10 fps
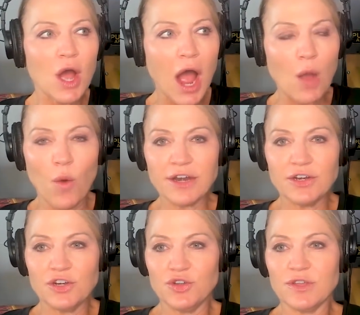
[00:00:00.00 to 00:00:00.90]
I
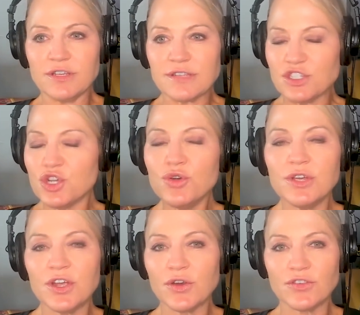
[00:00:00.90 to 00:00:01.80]
wanted to do this like 2
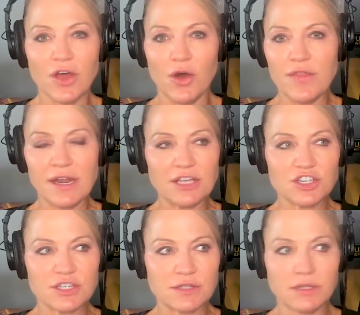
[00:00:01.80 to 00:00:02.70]
years ago, and then I
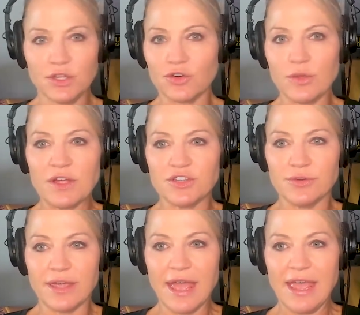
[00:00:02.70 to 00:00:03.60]
just literally went into
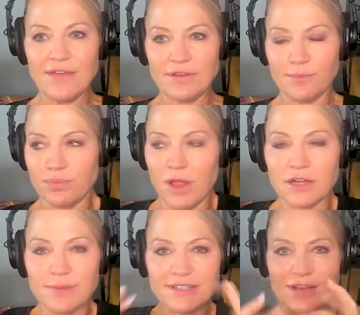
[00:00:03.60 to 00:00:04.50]
a cave and
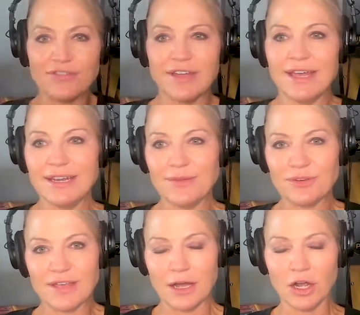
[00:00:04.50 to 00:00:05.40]
locked myself in and
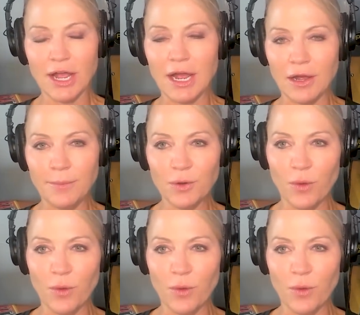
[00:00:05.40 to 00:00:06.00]
was like, okay, I'm gonna